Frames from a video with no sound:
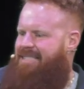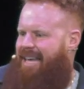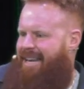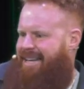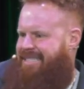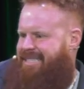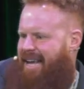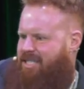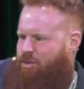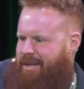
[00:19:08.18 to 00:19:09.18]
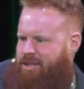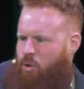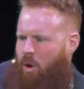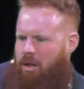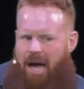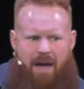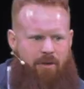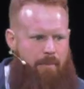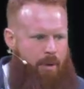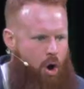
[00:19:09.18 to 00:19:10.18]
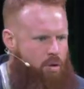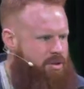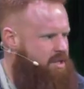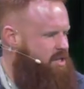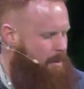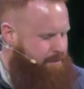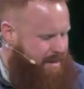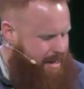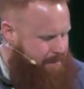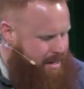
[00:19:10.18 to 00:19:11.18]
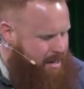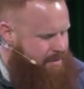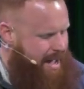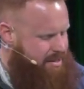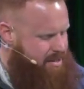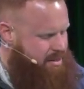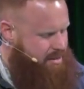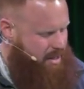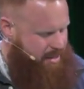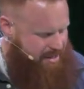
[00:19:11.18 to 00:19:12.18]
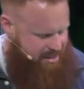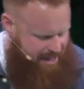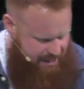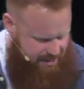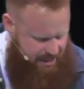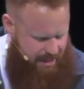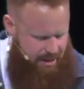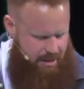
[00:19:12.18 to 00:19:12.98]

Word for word: an accessory to our life opposed to something that's a necessity.